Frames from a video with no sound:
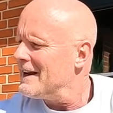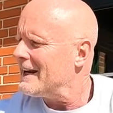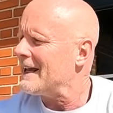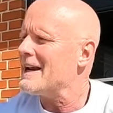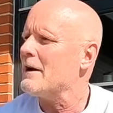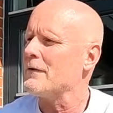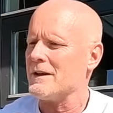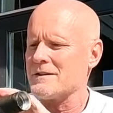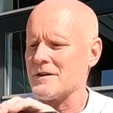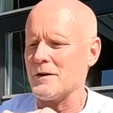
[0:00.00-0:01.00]
And I have
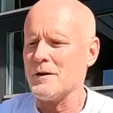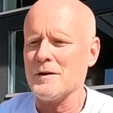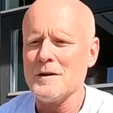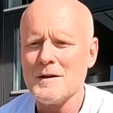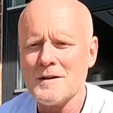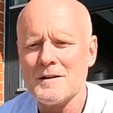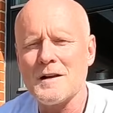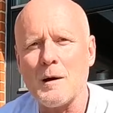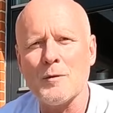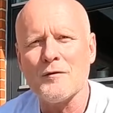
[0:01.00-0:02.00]
this
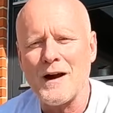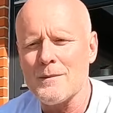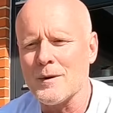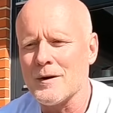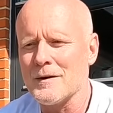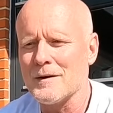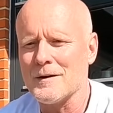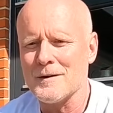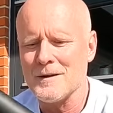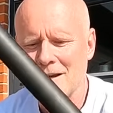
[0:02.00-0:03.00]
carbon fiber
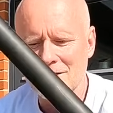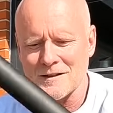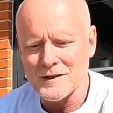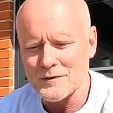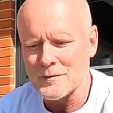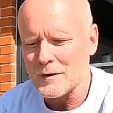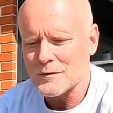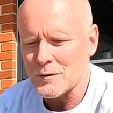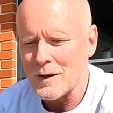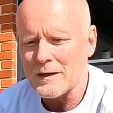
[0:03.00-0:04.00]
air cylinder on,
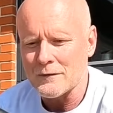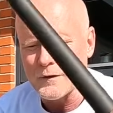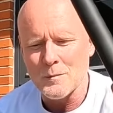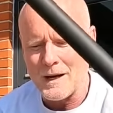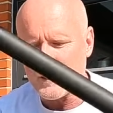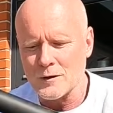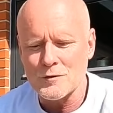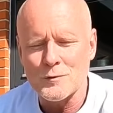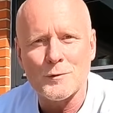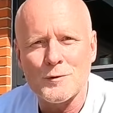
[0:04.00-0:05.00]
so I can fill my gun
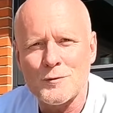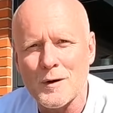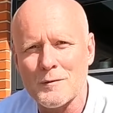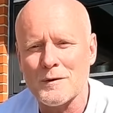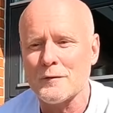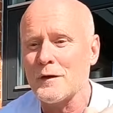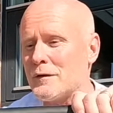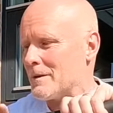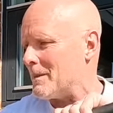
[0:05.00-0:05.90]
to 250